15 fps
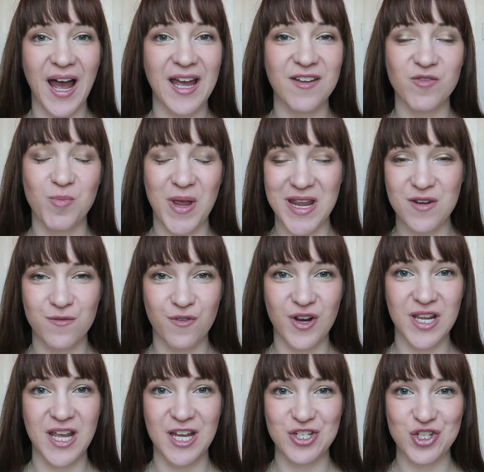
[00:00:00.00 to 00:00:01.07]
I have
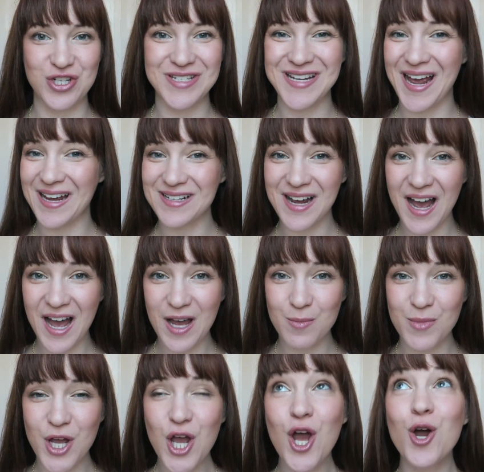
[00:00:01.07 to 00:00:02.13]

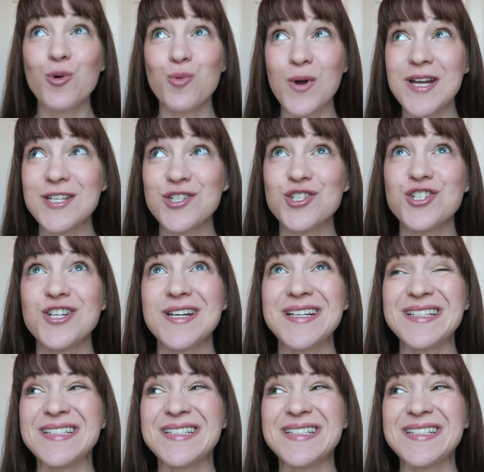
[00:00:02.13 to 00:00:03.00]
painfreekitchen.com, which